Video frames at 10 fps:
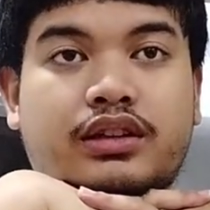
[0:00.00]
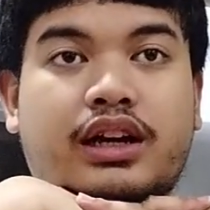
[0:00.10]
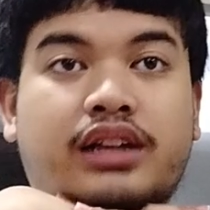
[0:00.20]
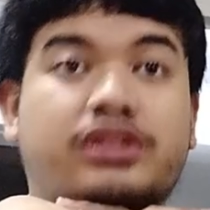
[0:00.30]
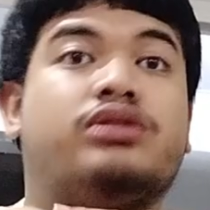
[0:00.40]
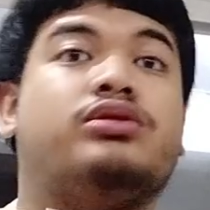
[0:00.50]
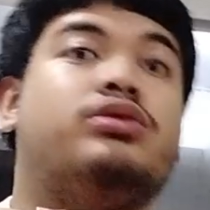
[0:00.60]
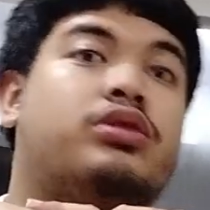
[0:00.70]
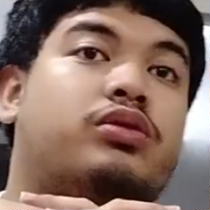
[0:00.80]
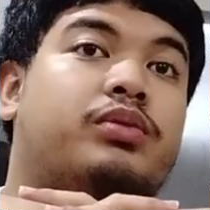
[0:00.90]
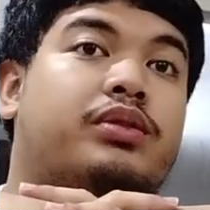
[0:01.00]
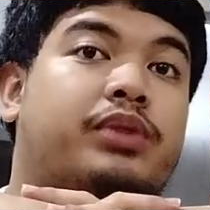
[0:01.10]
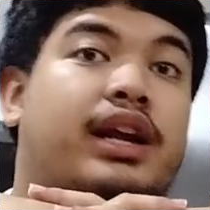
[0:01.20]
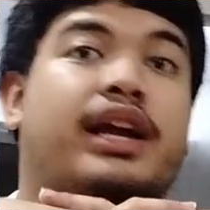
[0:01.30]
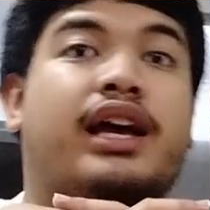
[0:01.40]
I just cook with
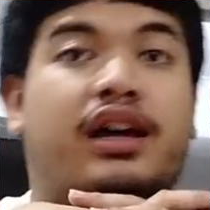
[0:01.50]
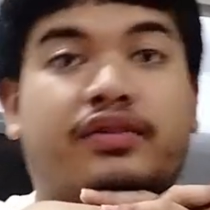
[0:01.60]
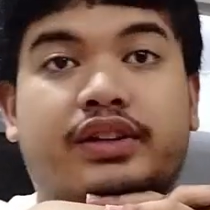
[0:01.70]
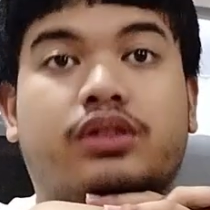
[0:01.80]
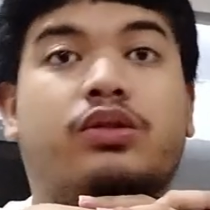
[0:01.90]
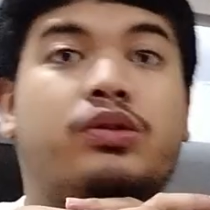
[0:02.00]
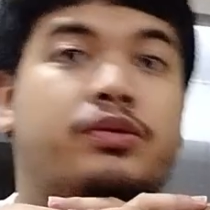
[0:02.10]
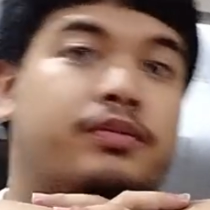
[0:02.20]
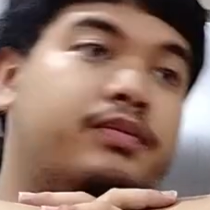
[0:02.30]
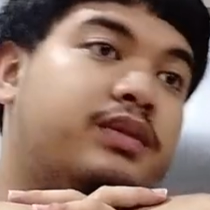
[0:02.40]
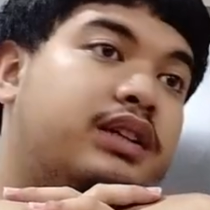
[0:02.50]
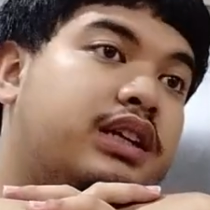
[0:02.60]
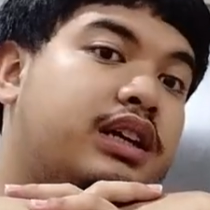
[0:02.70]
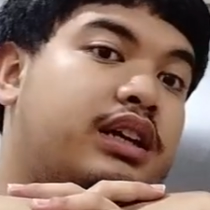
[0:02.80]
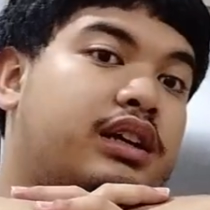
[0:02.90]
what I have at home
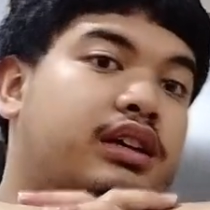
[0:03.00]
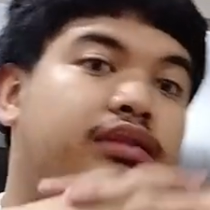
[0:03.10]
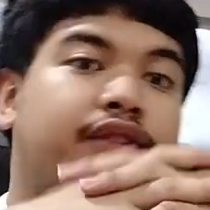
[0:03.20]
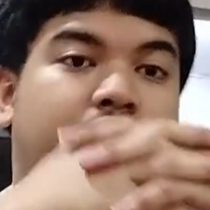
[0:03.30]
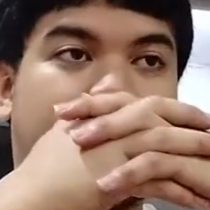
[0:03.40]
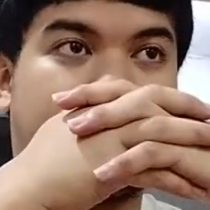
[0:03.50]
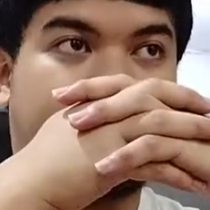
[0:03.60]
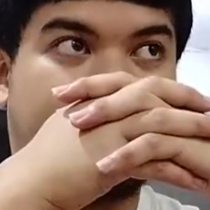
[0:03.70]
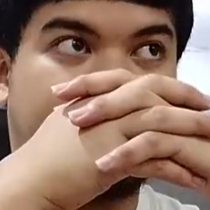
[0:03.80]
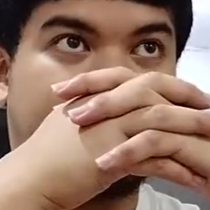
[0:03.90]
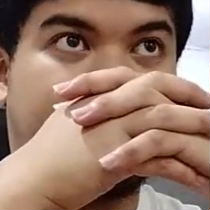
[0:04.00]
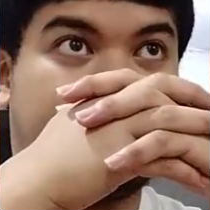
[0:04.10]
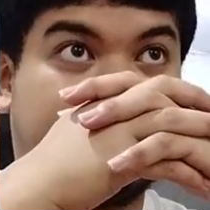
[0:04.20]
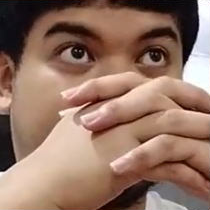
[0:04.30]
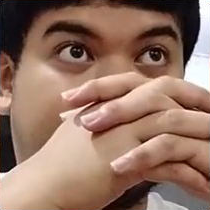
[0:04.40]
even though I'm technically a
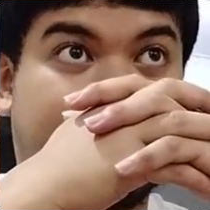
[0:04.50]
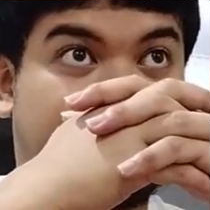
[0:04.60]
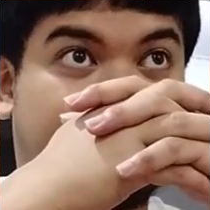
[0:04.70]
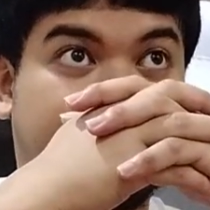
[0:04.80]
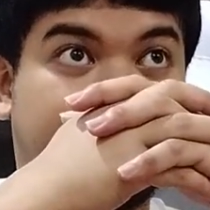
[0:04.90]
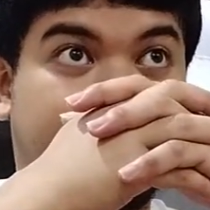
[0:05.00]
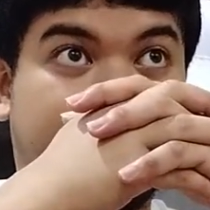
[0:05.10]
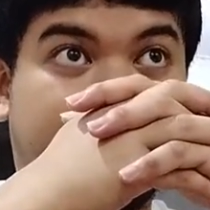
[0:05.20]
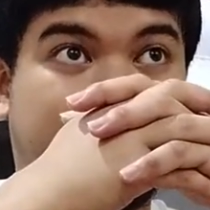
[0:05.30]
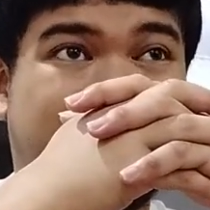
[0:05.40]
middle class Filipino,